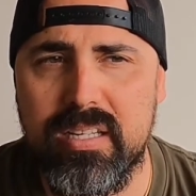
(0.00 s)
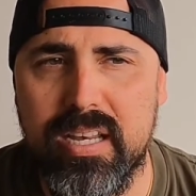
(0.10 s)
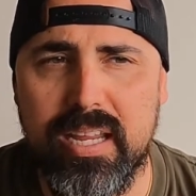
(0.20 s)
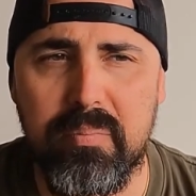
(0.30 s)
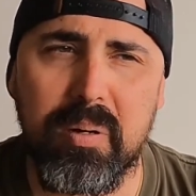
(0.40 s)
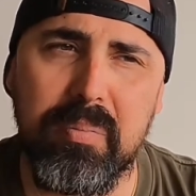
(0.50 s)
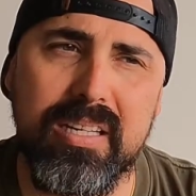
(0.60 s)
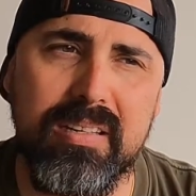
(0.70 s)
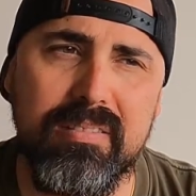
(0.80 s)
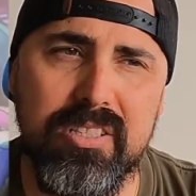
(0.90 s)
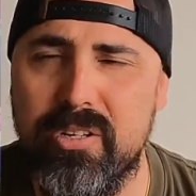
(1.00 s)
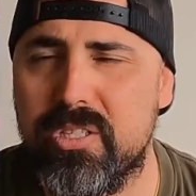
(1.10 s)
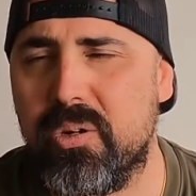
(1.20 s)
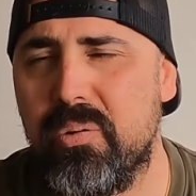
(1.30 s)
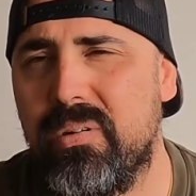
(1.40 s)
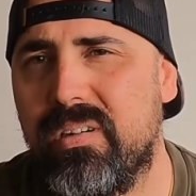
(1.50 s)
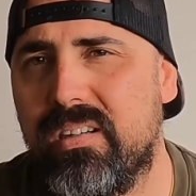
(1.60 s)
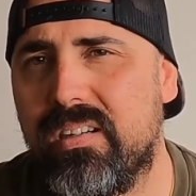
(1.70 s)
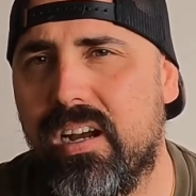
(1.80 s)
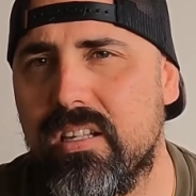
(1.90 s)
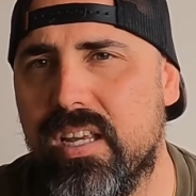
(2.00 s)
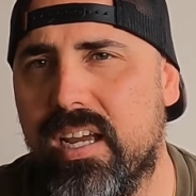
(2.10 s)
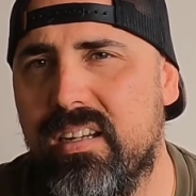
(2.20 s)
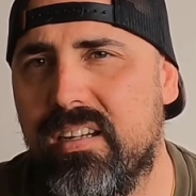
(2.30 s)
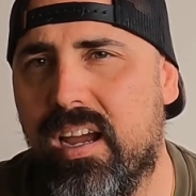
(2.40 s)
new school, I'd say.